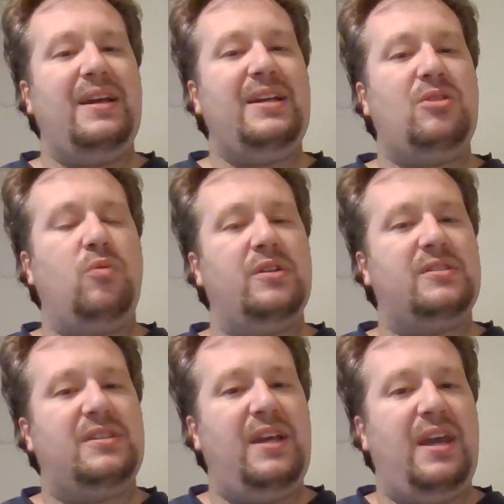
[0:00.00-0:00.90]
liked
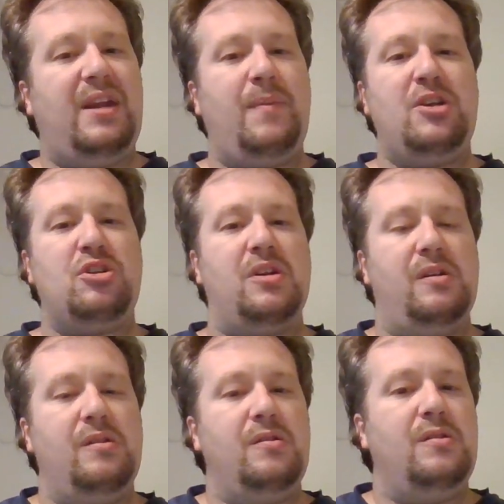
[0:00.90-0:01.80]
was the animation.
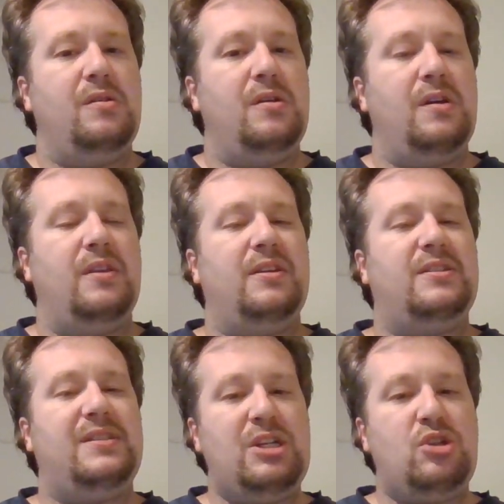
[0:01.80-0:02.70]
The
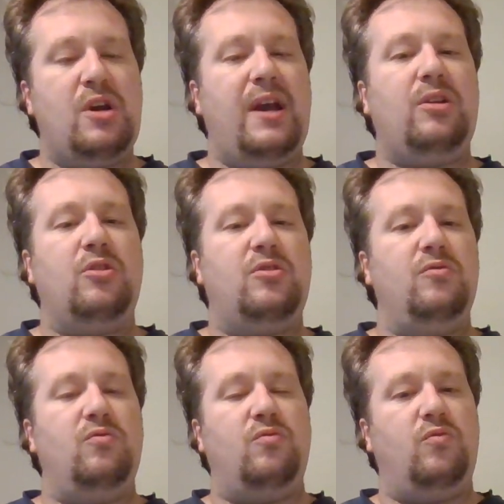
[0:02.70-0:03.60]
CGI looked
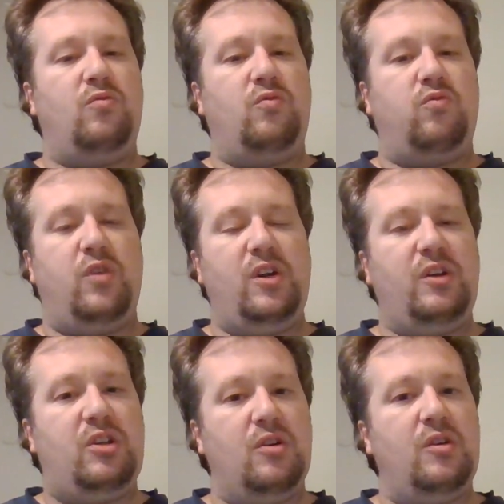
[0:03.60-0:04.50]

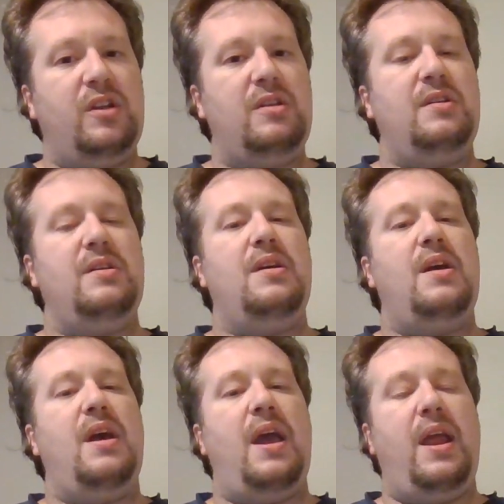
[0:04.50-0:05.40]
really good,
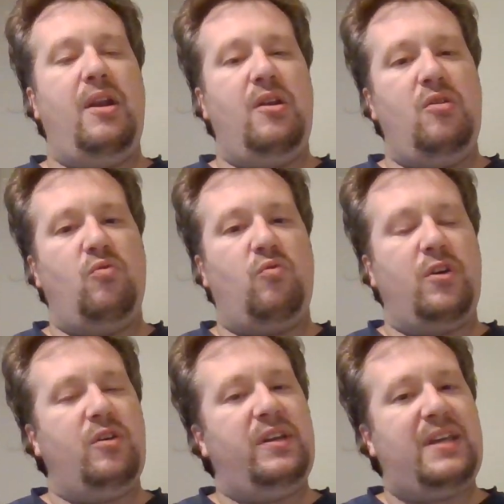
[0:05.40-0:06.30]
and it
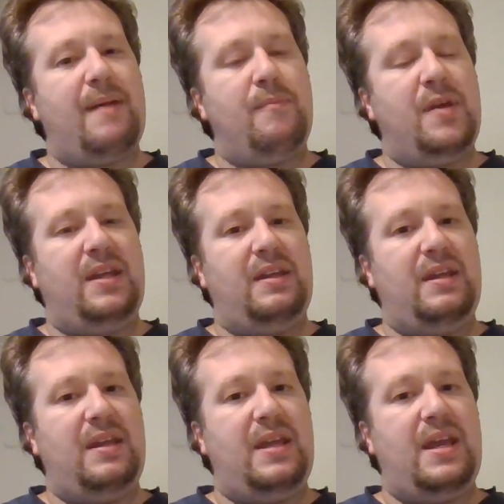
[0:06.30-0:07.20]
really kept me
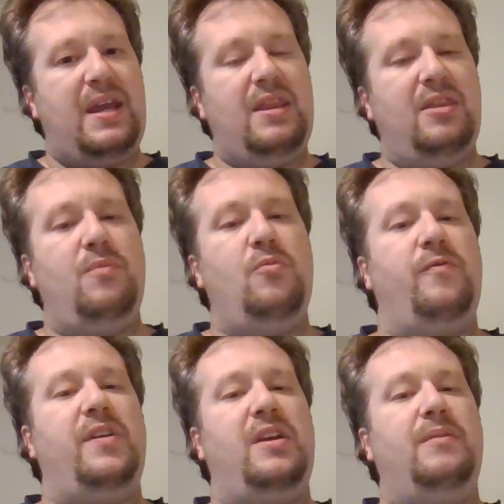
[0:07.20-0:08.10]
in the
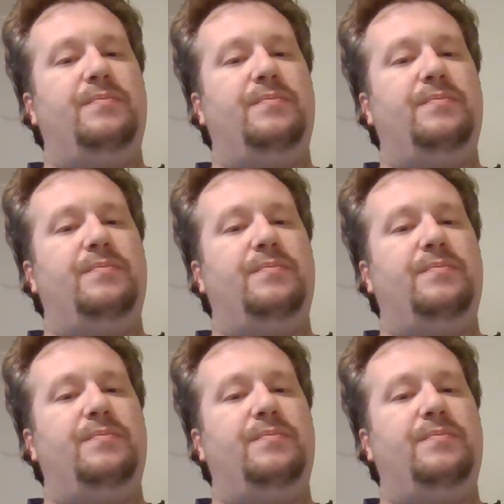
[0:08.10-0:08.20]
movie.